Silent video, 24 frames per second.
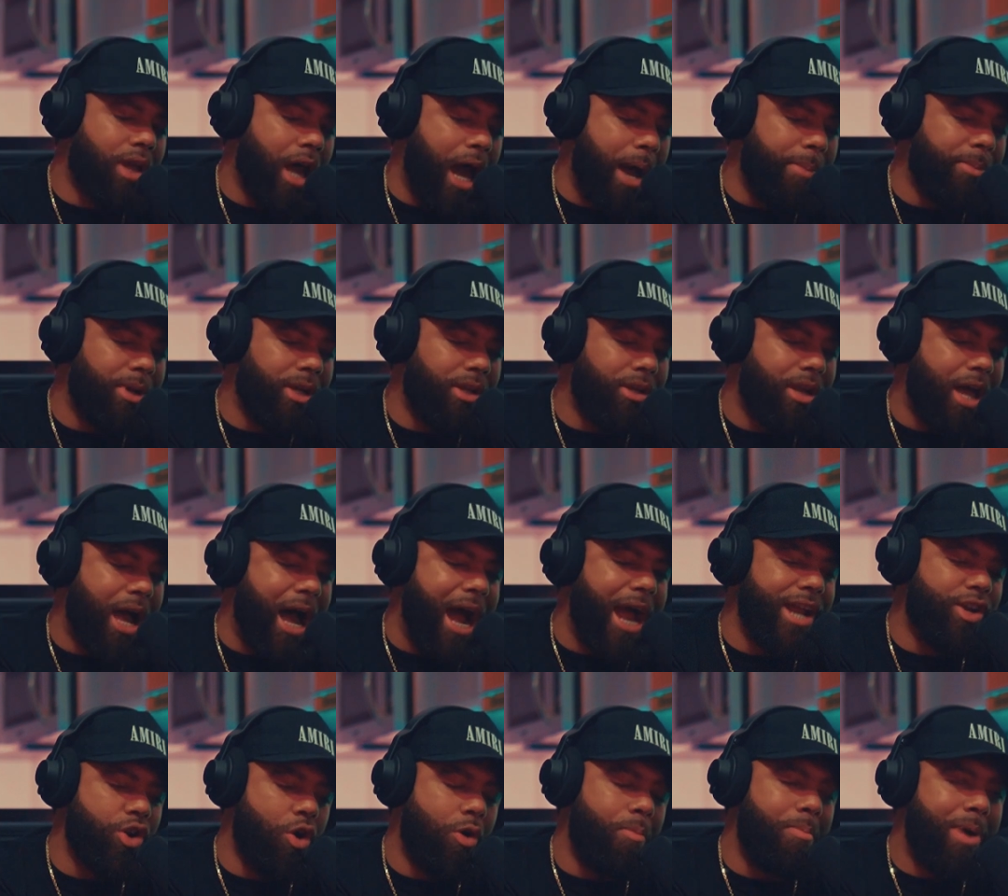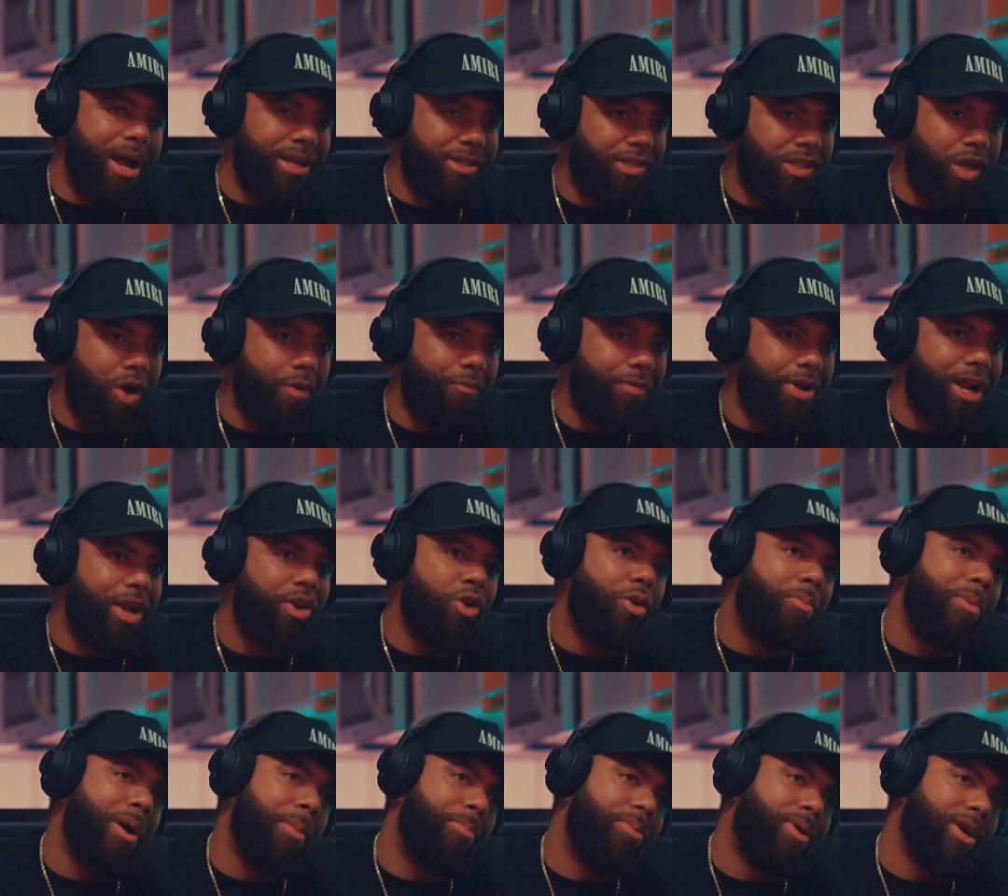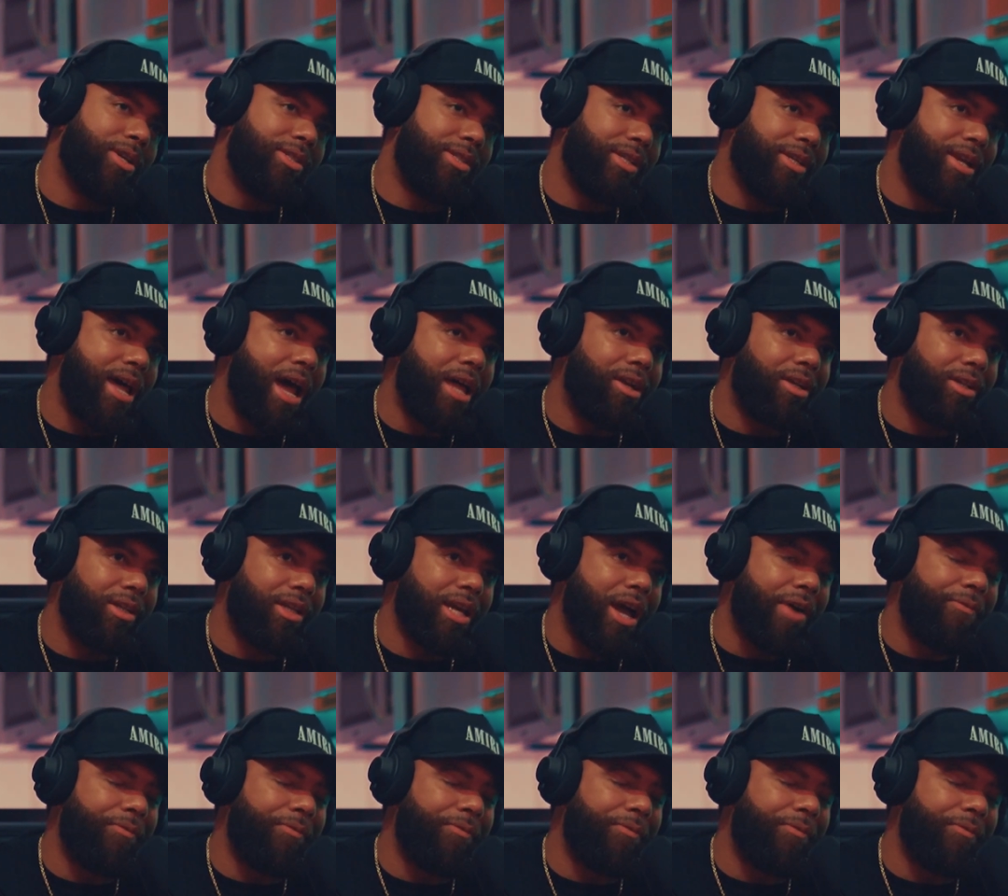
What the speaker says: I mean, I know myself and I know my personality.